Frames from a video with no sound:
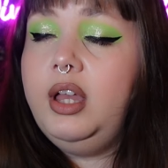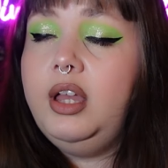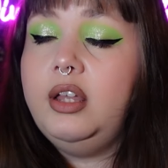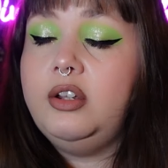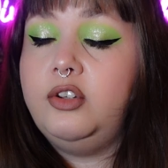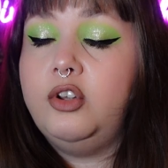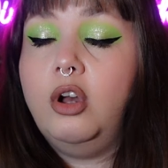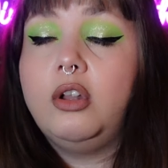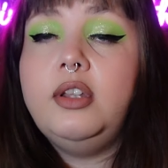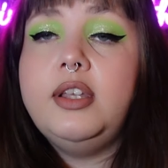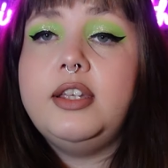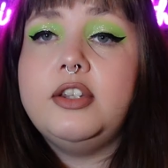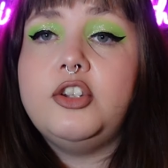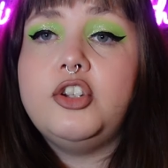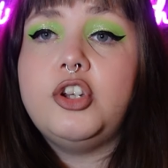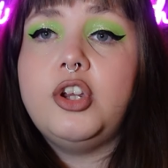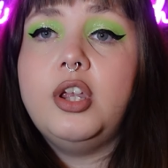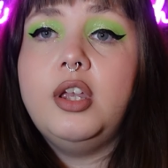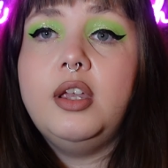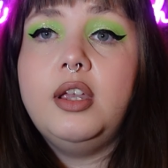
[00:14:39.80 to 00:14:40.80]

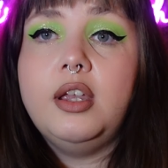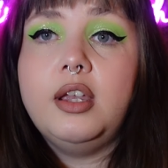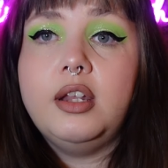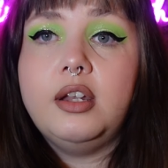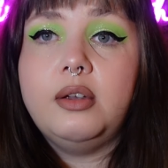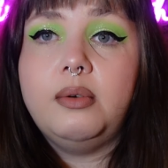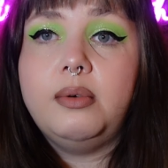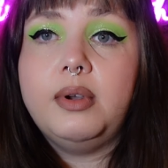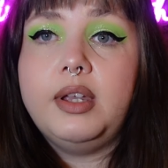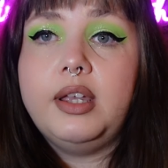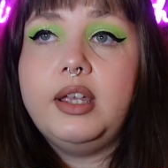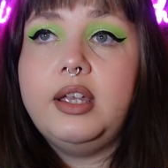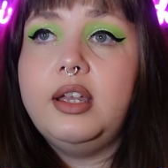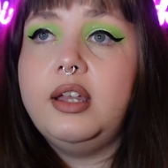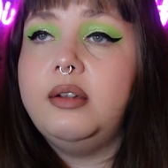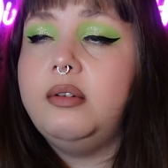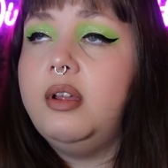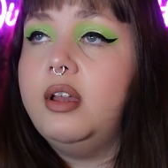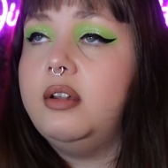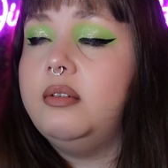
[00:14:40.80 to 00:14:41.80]
knowledge in a way
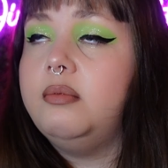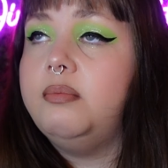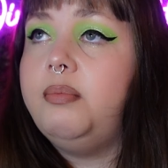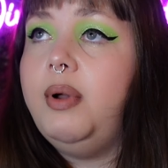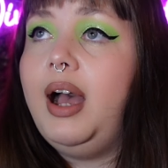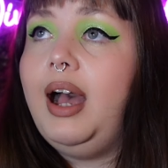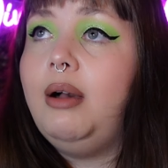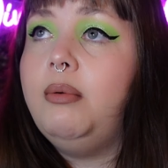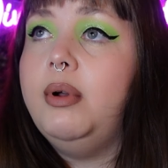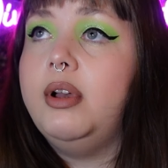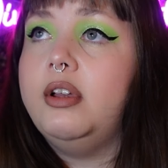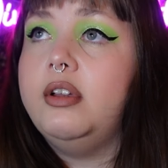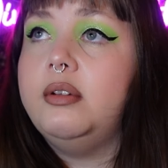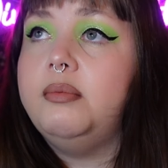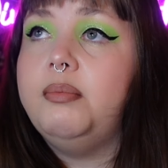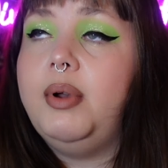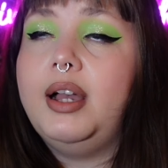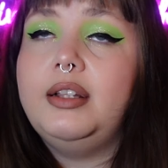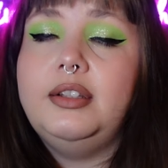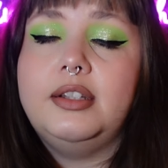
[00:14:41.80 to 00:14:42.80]
and, and power and
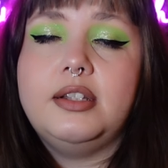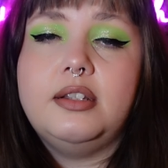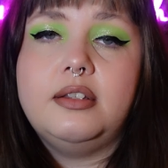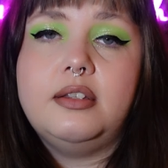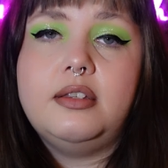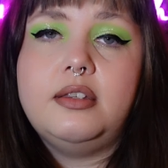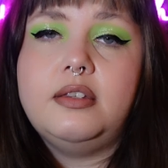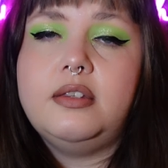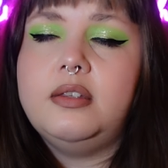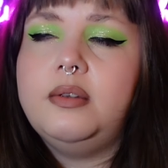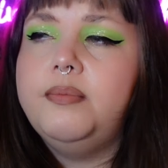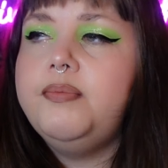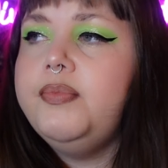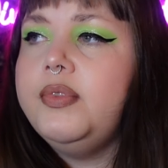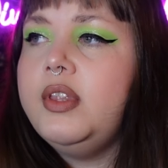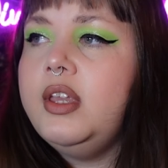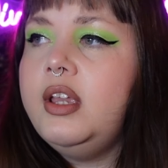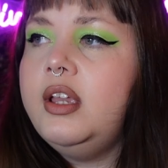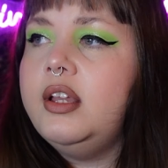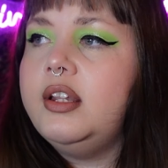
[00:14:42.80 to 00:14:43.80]
balance
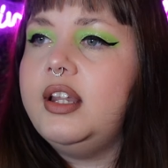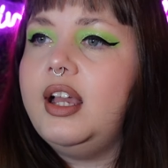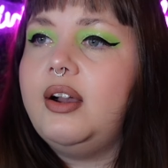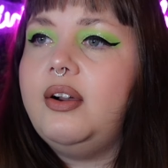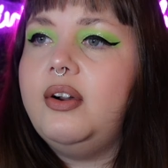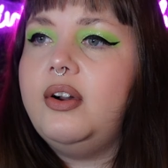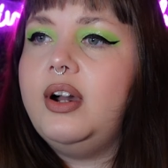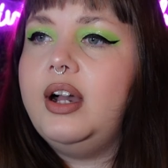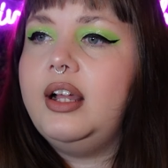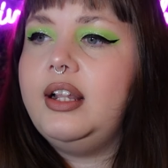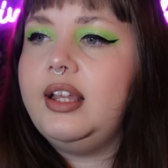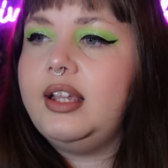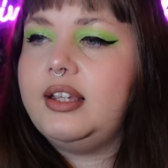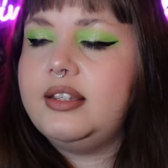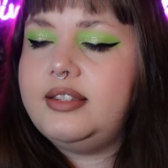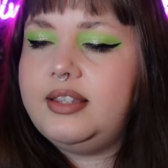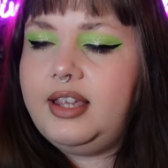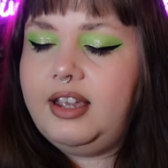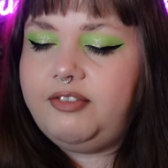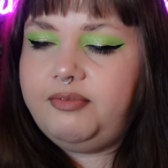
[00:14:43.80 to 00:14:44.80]
now like i
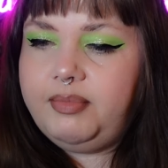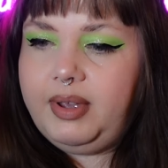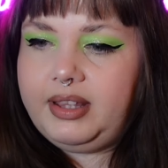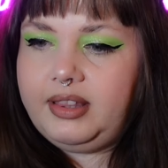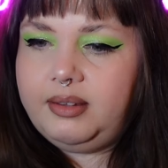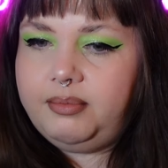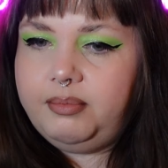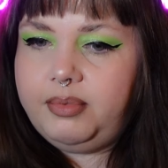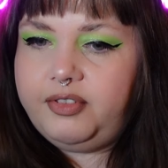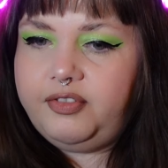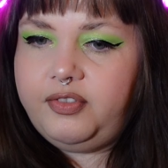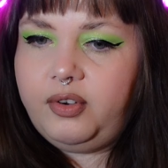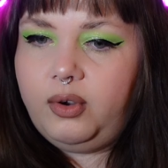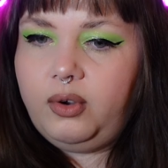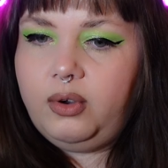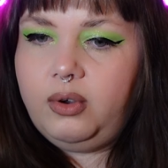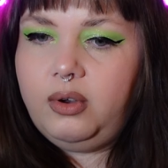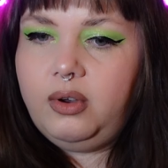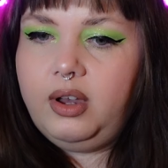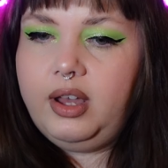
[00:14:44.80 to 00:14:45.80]
say i've met them
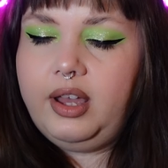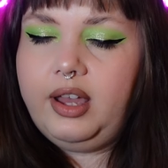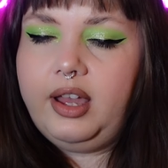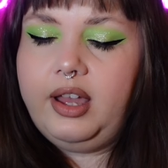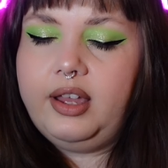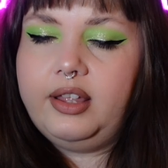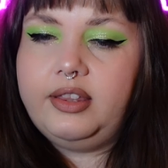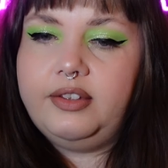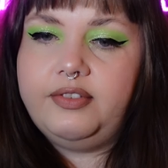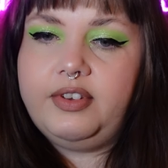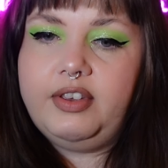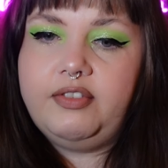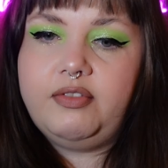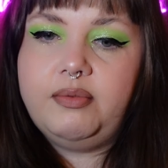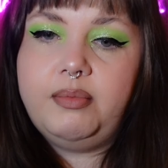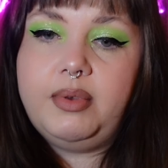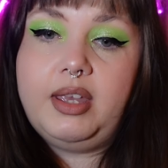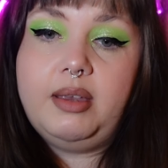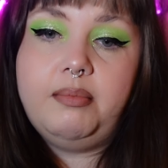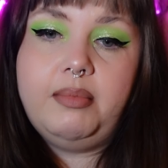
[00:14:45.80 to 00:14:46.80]
before uh, they've given
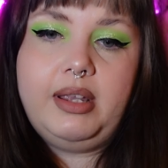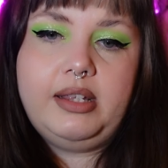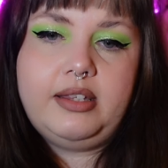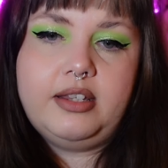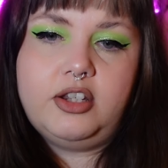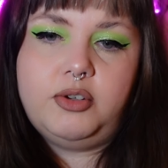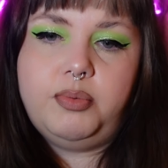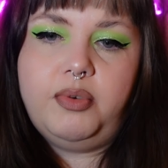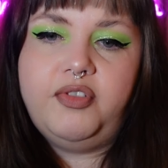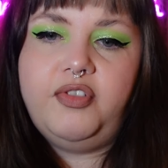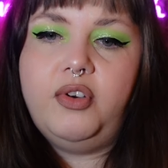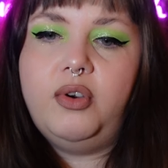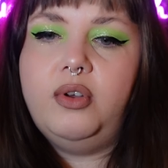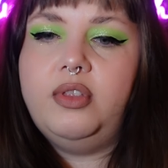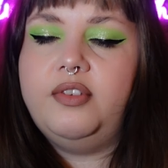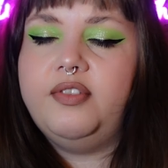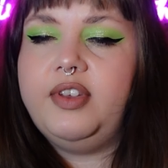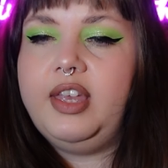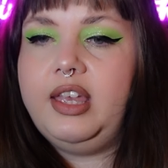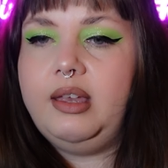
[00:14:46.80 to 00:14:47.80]
me a message before
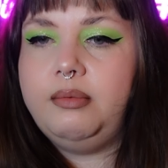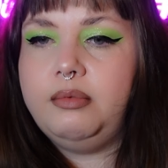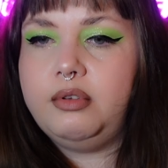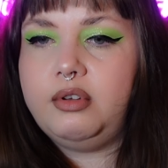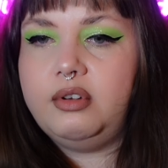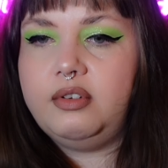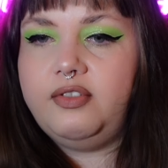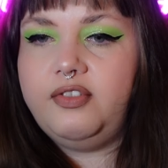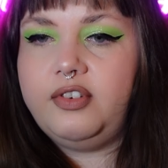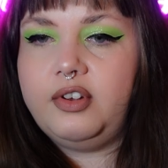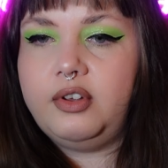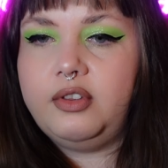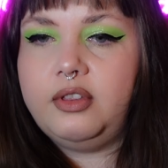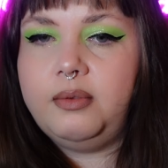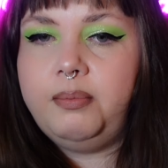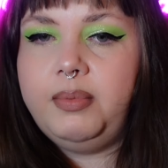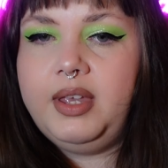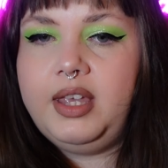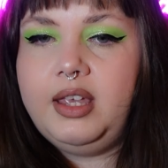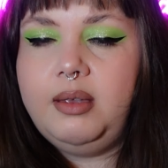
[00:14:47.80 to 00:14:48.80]
they've came through for other
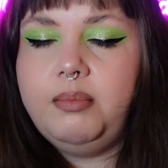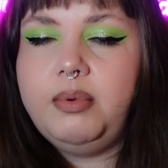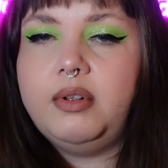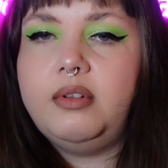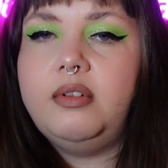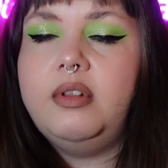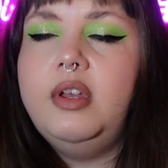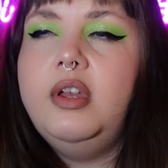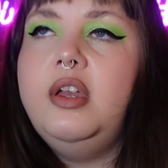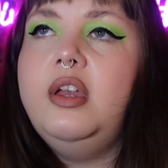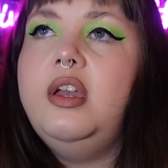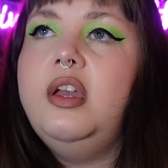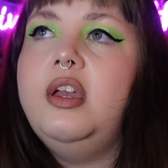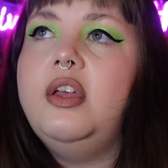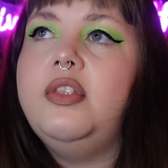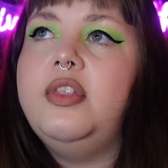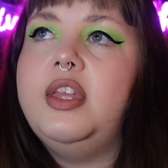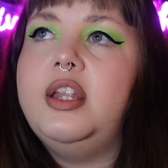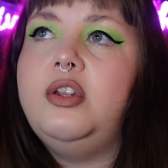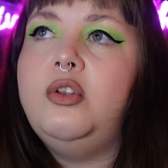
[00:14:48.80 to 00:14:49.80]
people
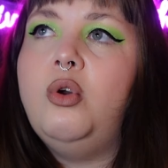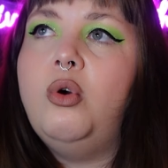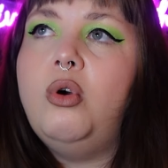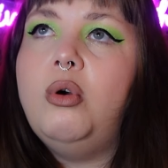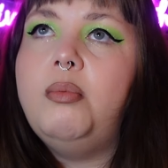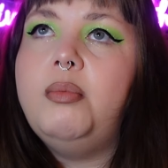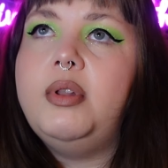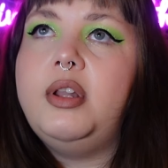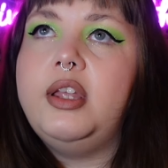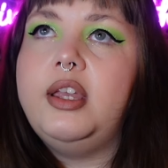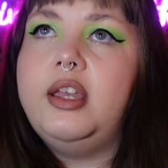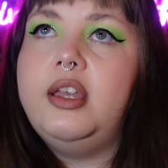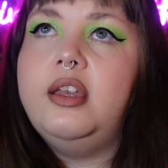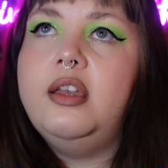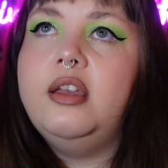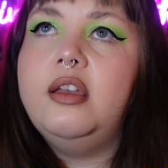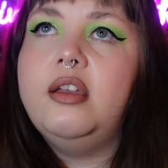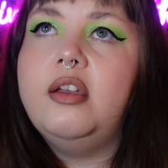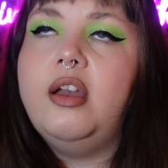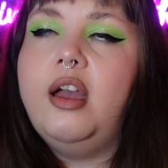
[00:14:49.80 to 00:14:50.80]
they
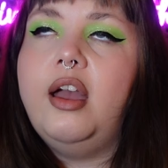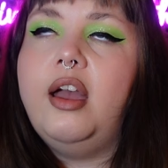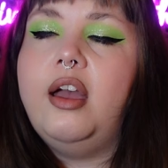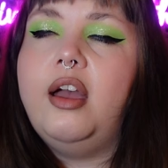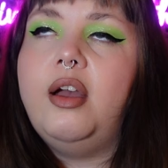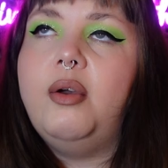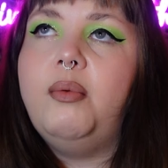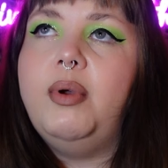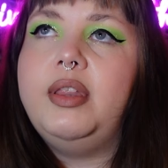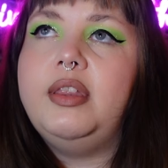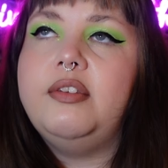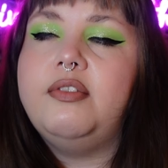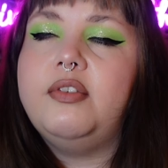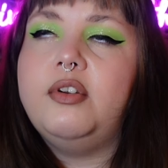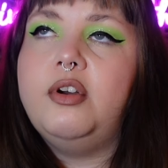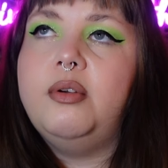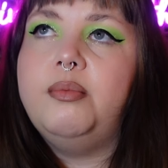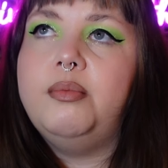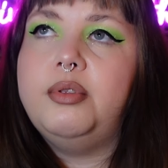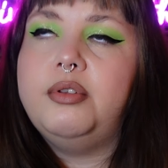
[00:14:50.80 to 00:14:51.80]
normally uh, when they've
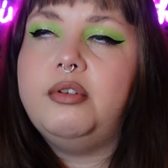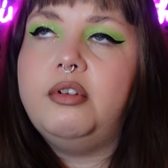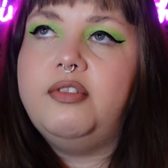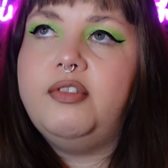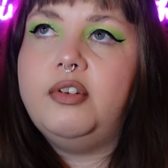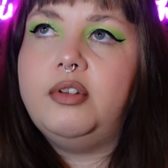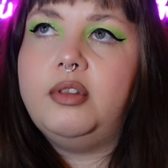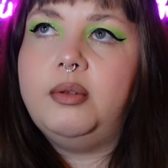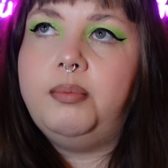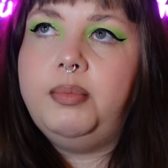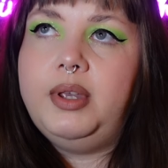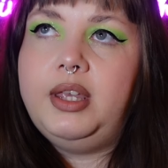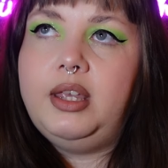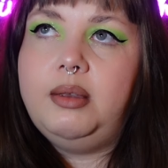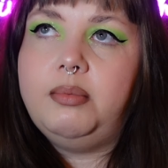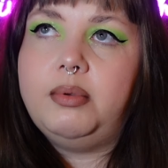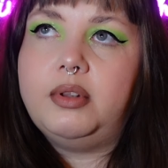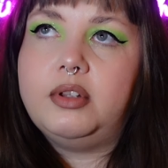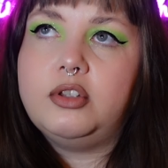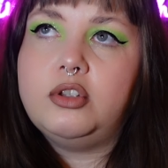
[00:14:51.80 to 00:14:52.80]
come through for other
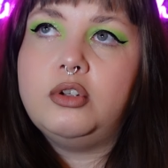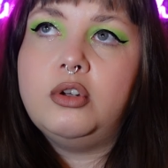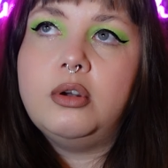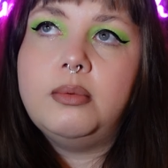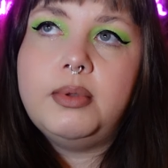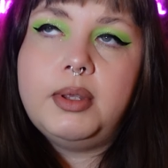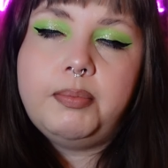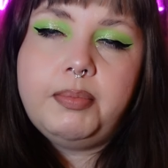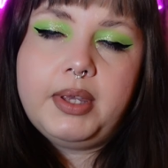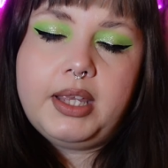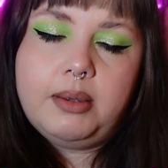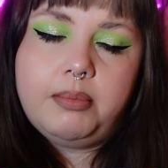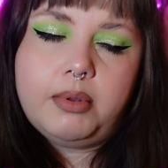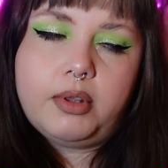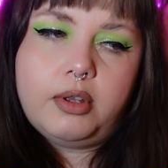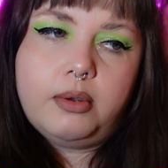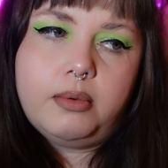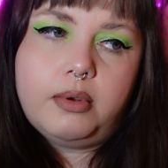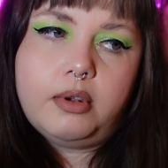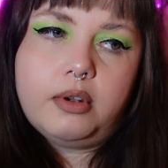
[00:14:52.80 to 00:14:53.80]
people it's normally people
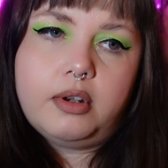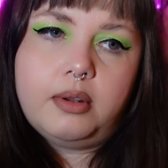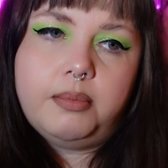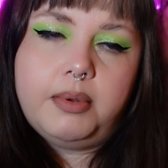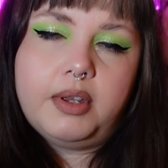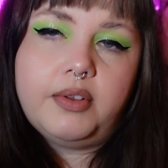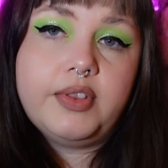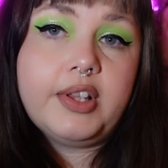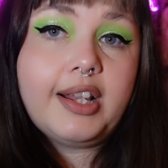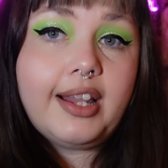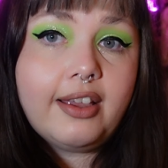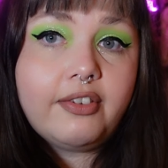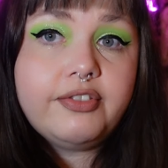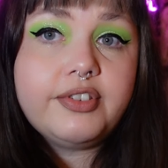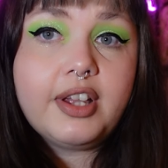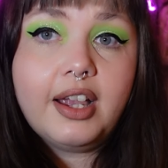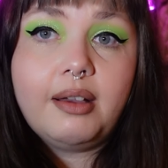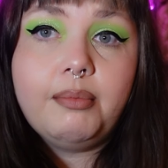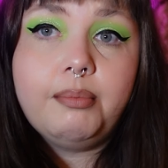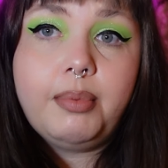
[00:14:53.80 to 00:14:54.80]
who are going to be on the left
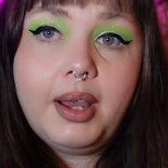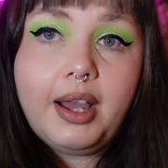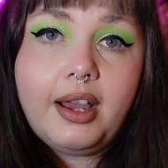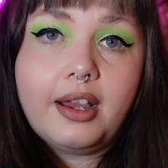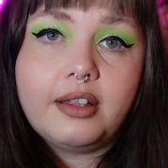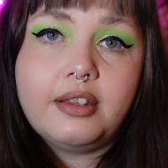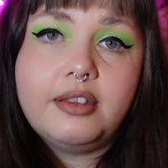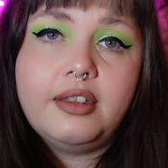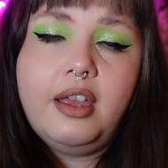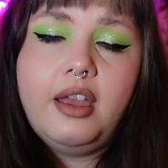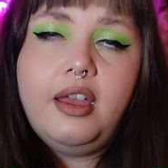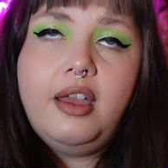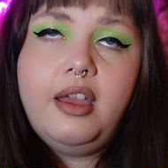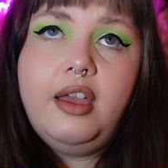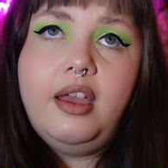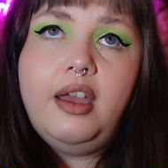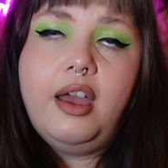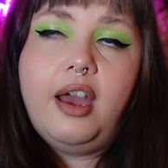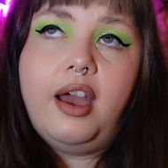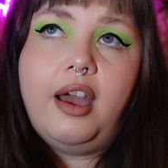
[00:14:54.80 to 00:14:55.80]
hand path
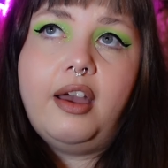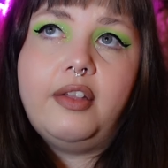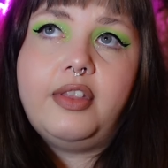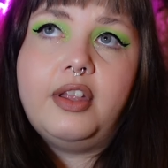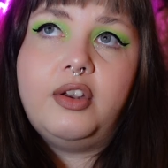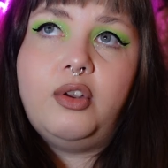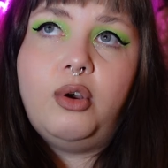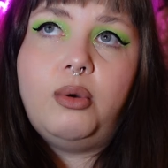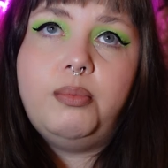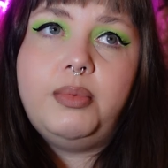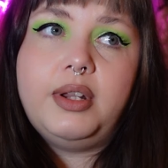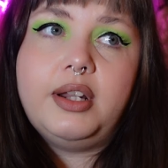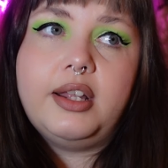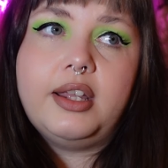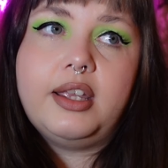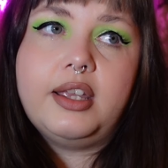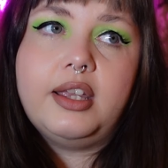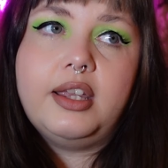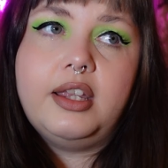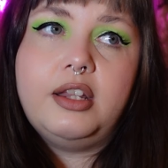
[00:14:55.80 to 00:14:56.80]
uh, they're normally
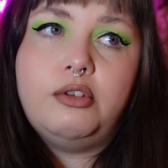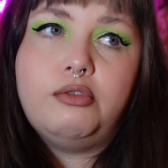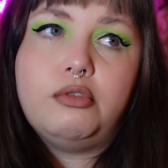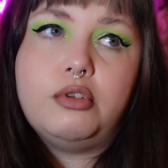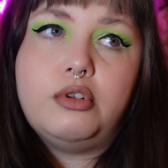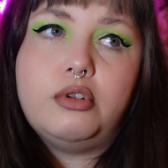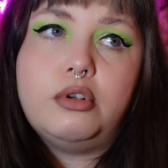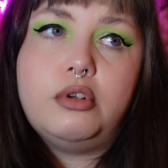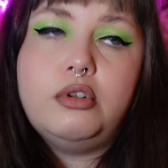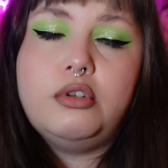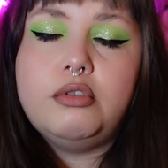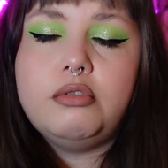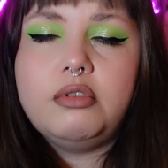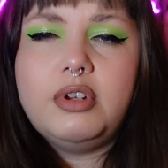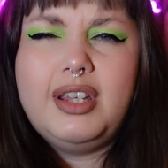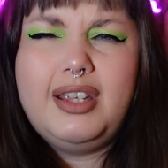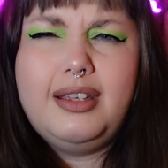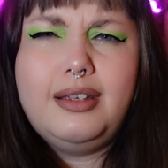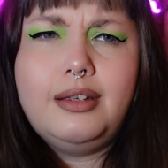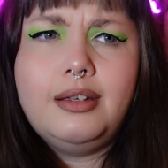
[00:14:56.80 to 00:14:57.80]
like an
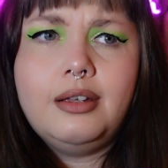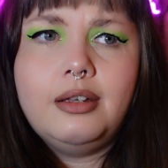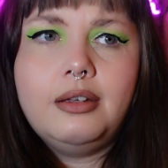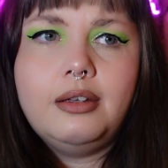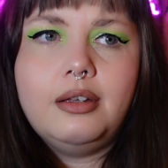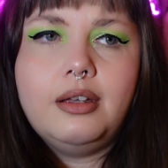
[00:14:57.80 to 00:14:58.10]
introductory